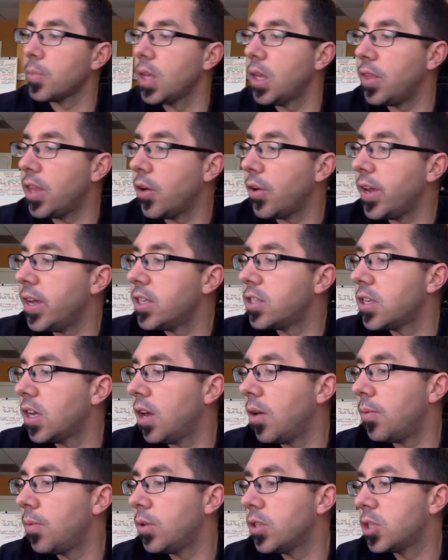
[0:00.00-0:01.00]
There is
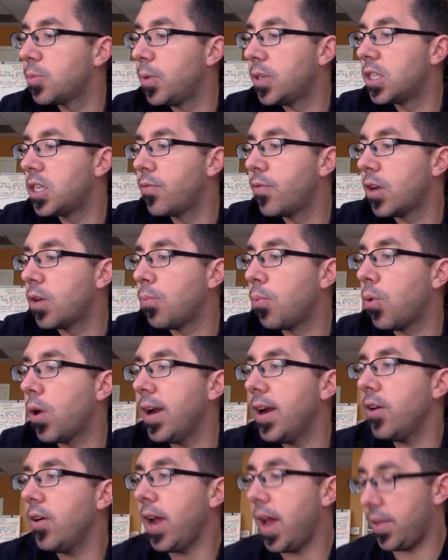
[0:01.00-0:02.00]
a specific
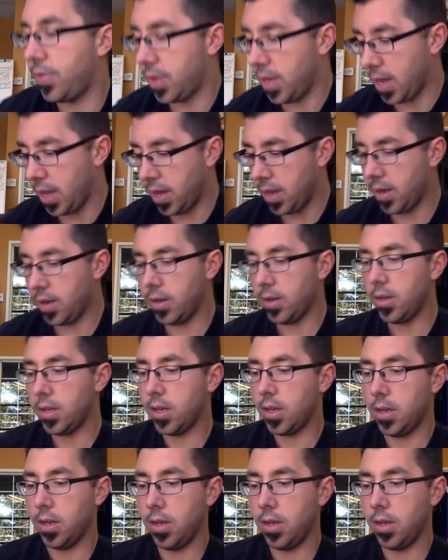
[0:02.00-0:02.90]
prayer at the end.